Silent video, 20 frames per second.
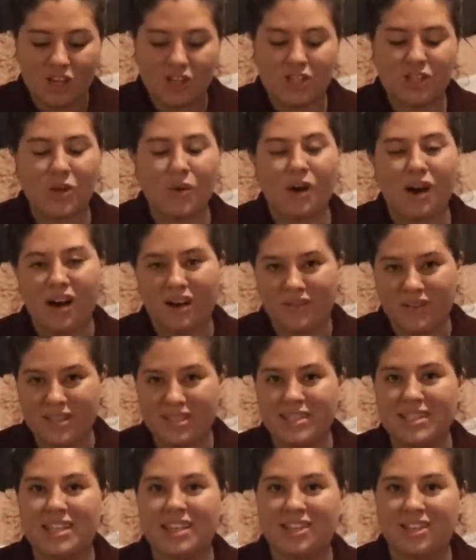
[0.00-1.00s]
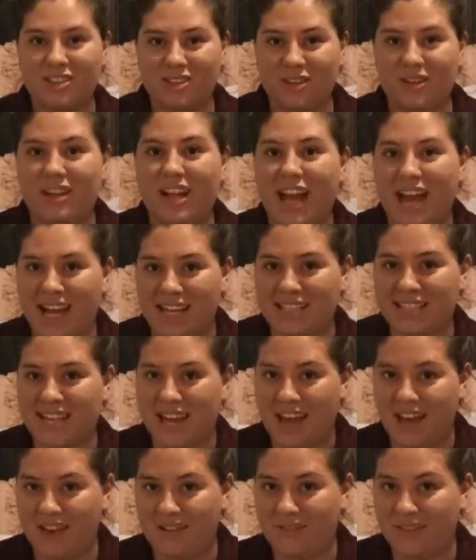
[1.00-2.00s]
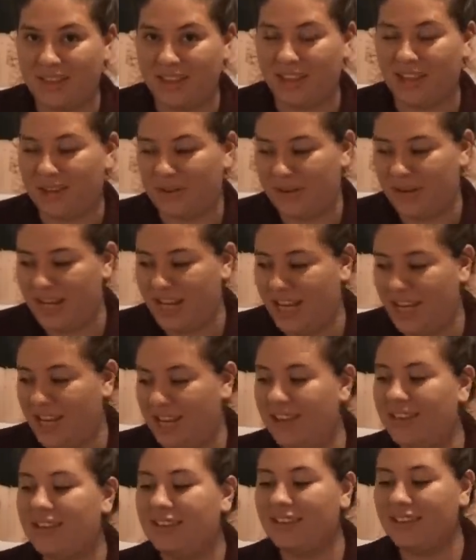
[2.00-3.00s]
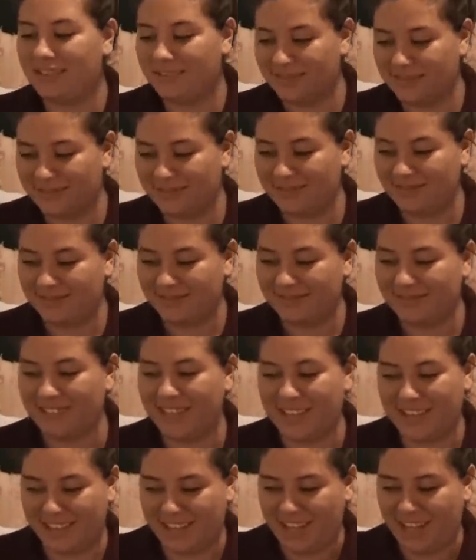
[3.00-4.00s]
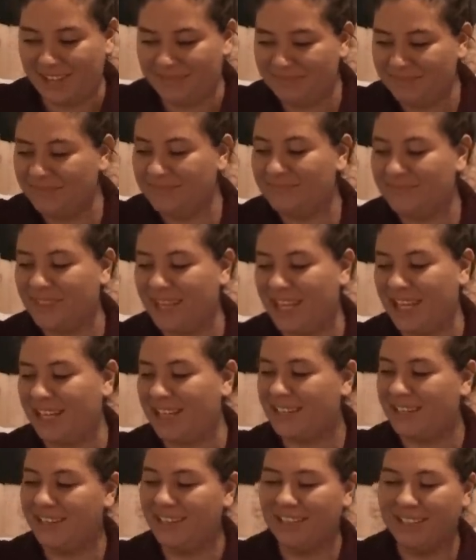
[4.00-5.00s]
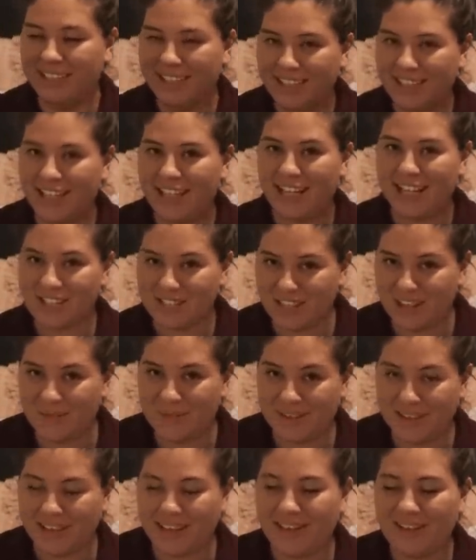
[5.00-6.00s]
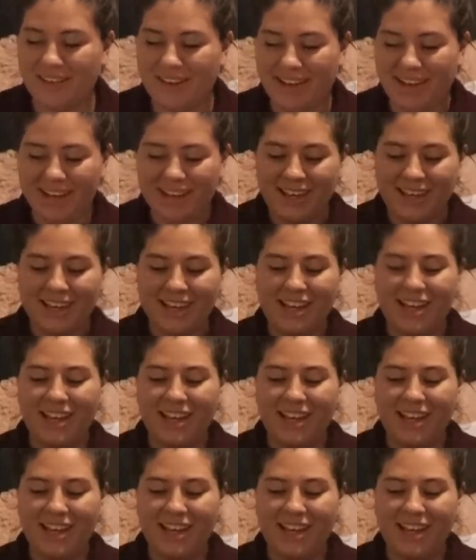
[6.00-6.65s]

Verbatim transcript: So obviously the third has to have the letter E in the name, like start with the letter E.